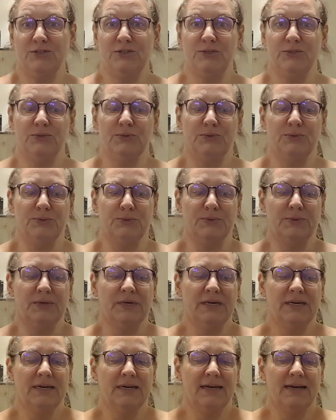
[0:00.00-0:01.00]
to
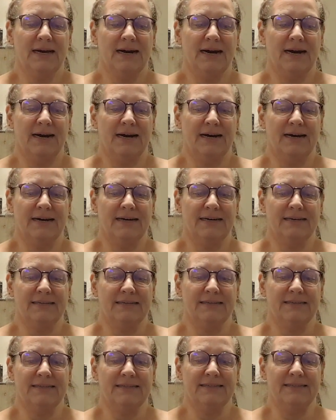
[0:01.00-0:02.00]
uh,
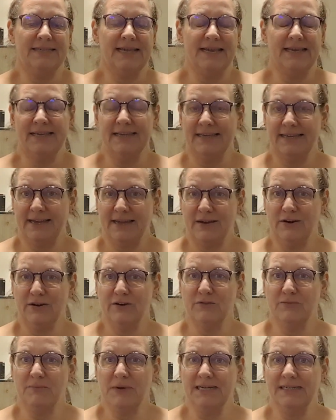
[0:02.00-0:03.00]
taking
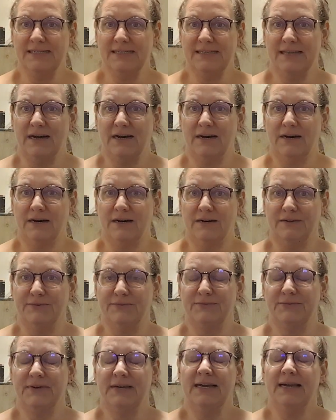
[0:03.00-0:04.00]
care of myself
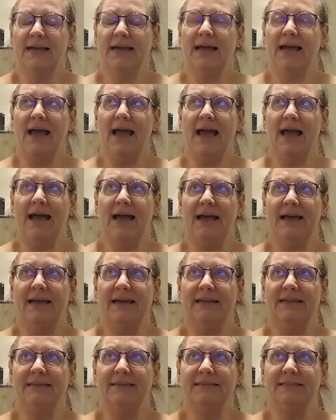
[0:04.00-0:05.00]

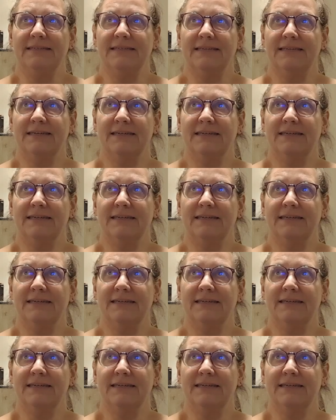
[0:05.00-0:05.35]
and